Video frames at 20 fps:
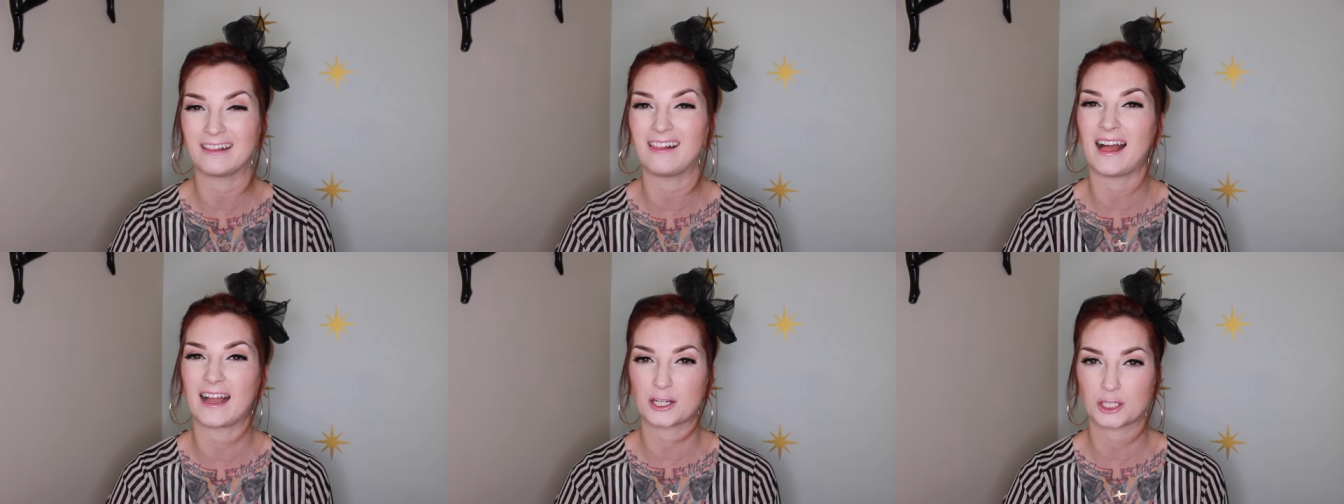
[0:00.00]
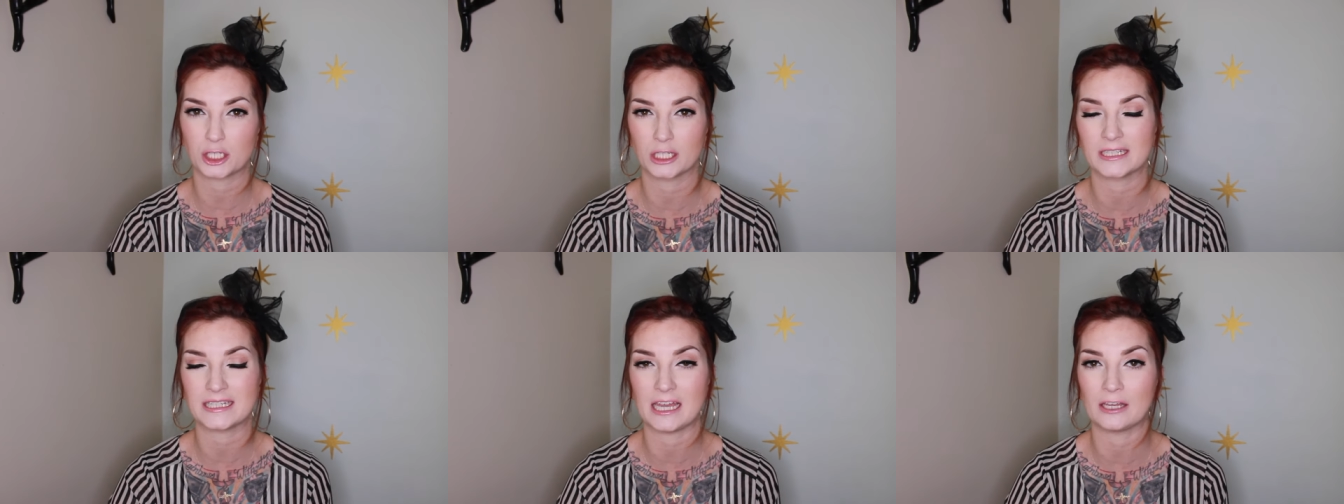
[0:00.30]
they'll
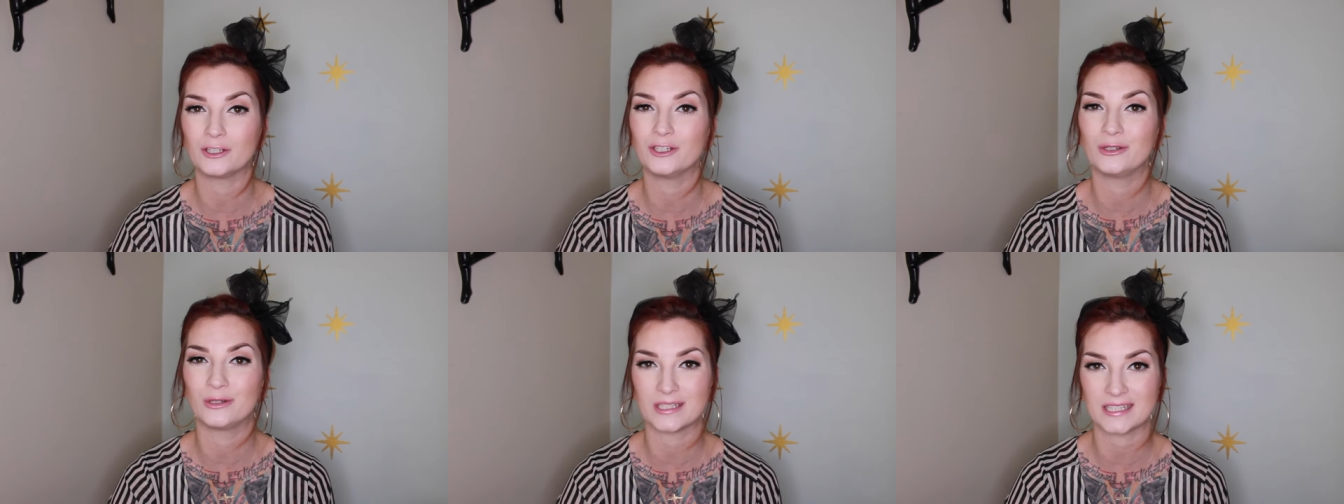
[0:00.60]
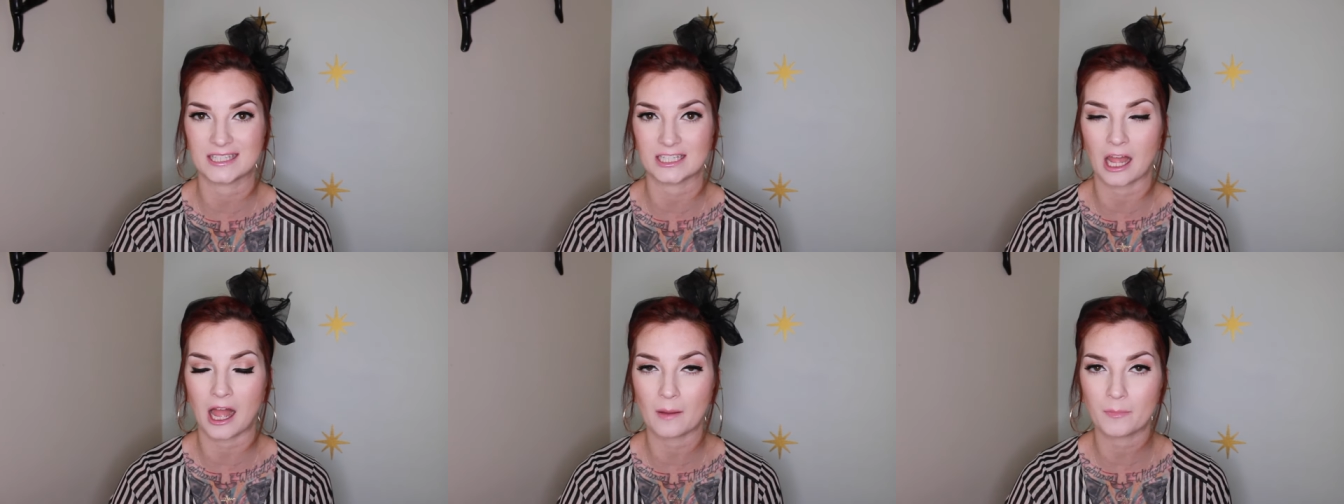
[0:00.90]
actually tell you to
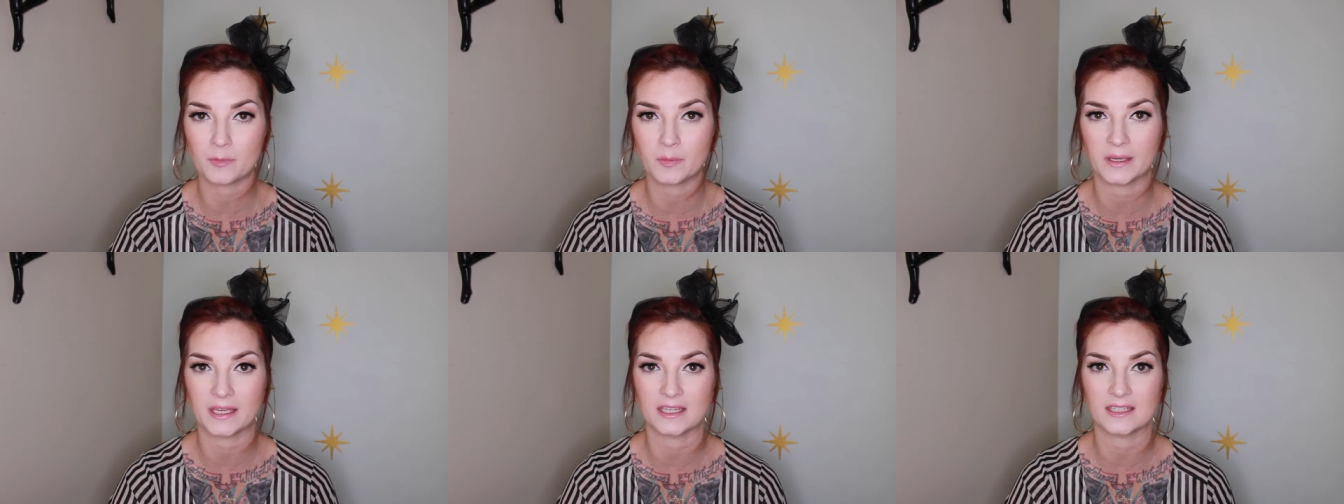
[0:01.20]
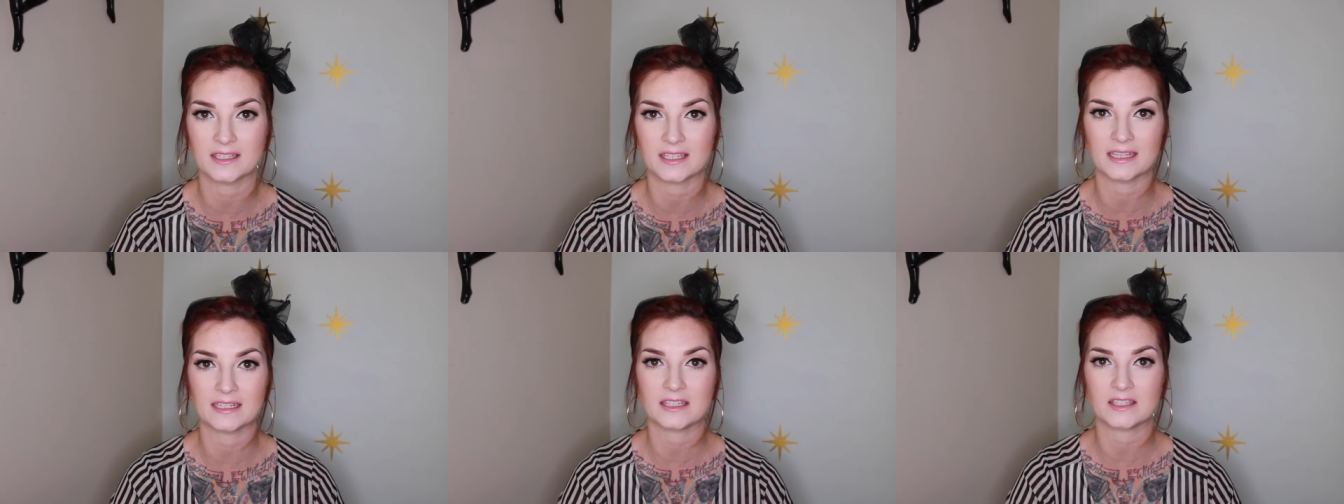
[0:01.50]
stop
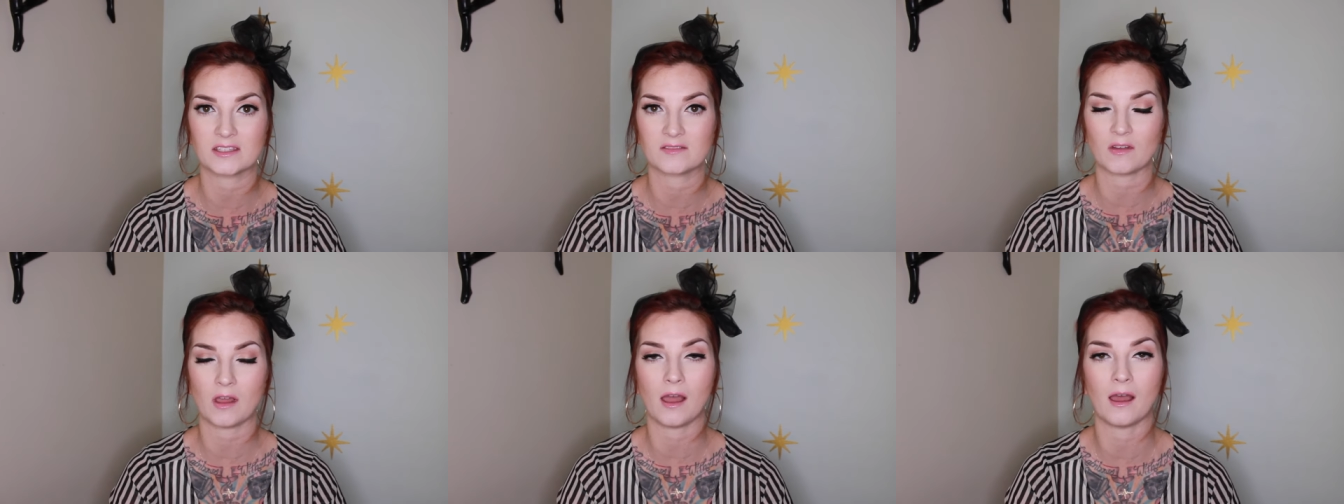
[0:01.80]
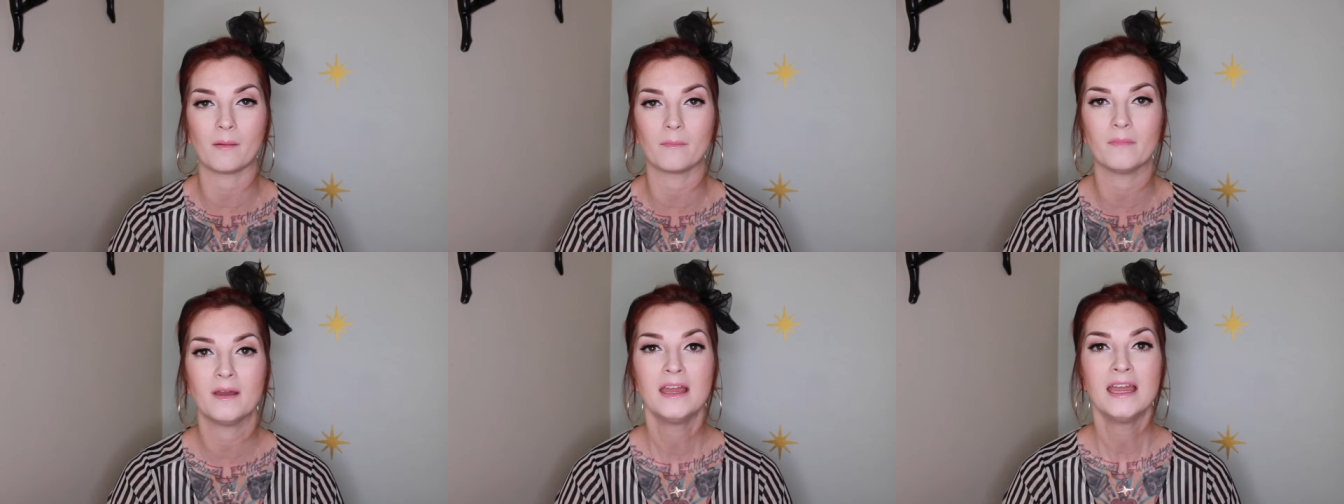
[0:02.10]
because it's
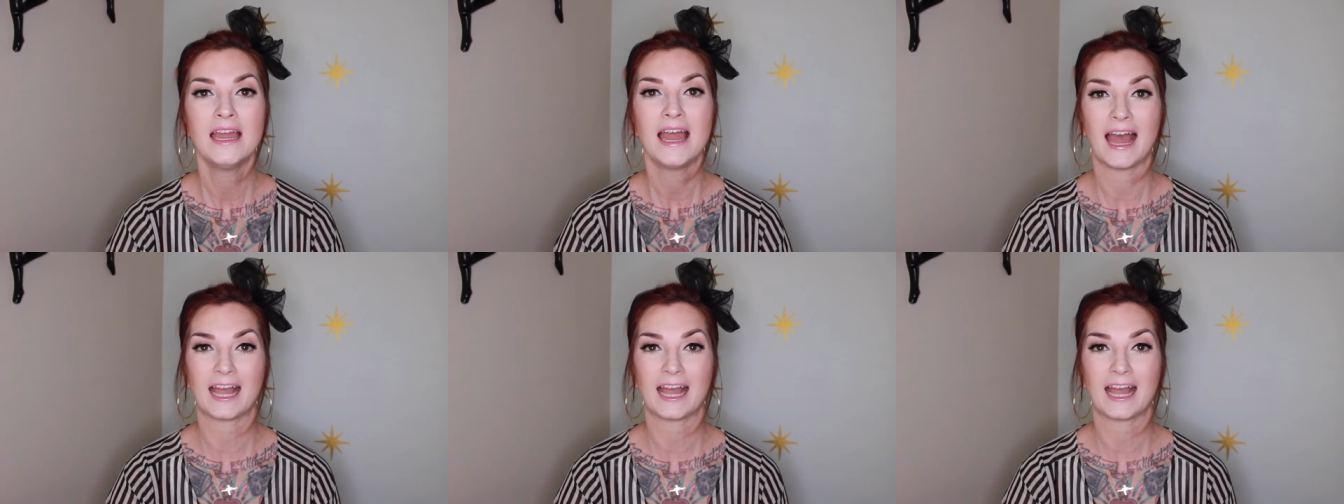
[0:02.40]
um,